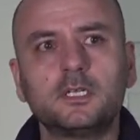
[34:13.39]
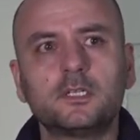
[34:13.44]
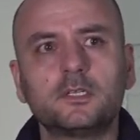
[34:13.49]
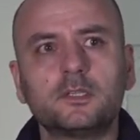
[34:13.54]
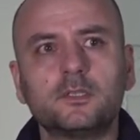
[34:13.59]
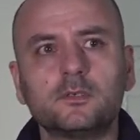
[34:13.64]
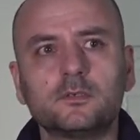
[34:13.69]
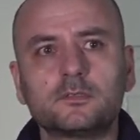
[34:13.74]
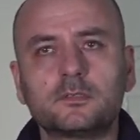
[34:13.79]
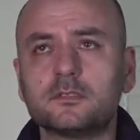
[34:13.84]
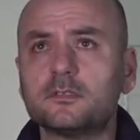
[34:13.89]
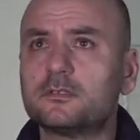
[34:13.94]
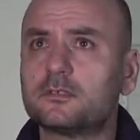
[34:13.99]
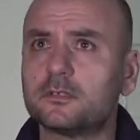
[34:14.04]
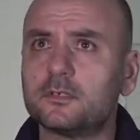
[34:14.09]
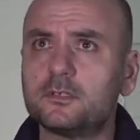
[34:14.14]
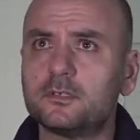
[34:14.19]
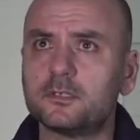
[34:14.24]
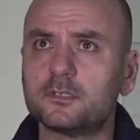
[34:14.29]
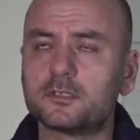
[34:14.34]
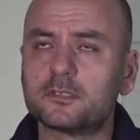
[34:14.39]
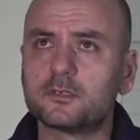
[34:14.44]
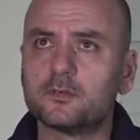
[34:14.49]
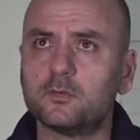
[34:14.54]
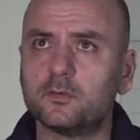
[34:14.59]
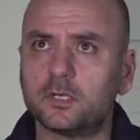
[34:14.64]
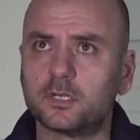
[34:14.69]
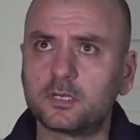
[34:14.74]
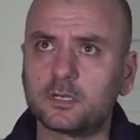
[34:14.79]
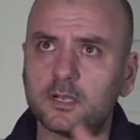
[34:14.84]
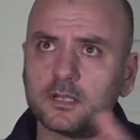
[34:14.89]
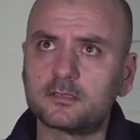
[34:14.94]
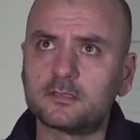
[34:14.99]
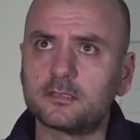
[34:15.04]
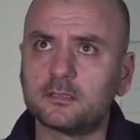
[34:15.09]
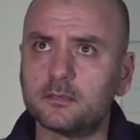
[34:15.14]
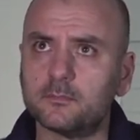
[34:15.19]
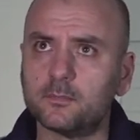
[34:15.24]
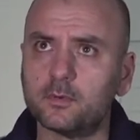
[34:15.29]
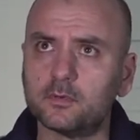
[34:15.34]
those insurgents who were crossing
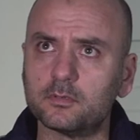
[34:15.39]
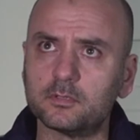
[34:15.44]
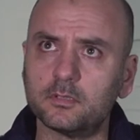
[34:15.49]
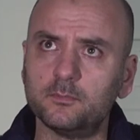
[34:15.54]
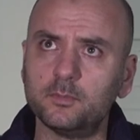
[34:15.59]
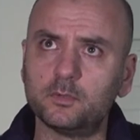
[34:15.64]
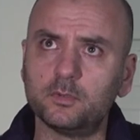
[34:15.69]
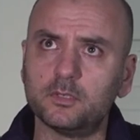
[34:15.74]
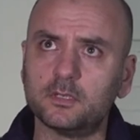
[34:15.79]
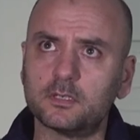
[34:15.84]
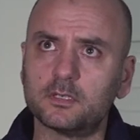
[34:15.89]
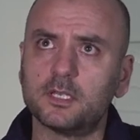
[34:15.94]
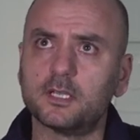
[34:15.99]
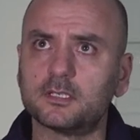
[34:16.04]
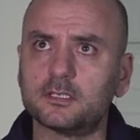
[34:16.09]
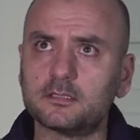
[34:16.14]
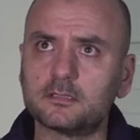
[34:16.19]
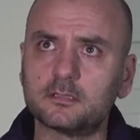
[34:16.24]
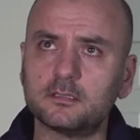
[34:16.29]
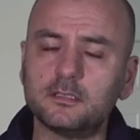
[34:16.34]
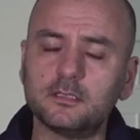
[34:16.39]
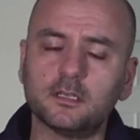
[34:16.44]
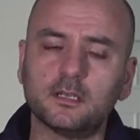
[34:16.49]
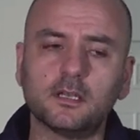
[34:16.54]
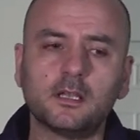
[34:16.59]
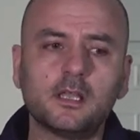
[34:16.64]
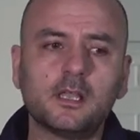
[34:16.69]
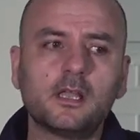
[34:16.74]
the border between Iraq and Syria,